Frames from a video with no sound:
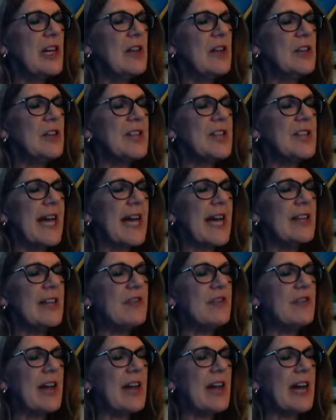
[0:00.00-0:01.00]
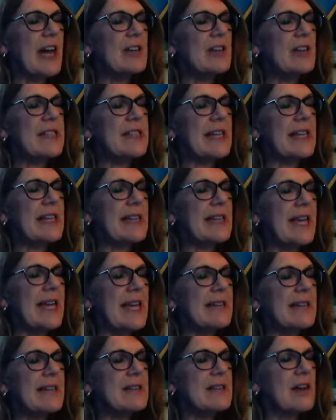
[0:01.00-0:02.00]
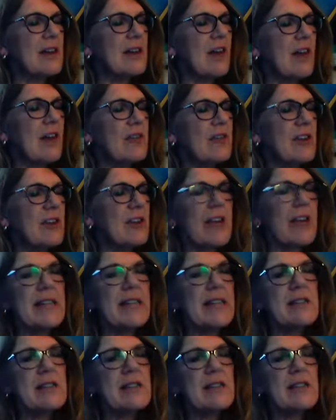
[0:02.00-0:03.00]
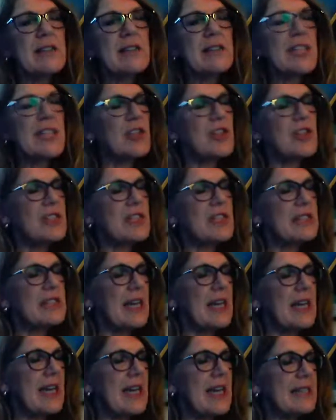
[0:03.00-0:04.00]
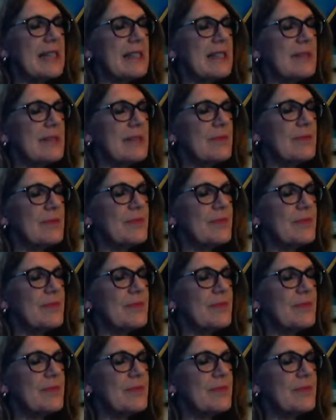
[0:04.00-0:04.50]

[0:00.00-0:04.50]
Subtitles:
Their tiny flowers and lace conflagrate teach us a lesson.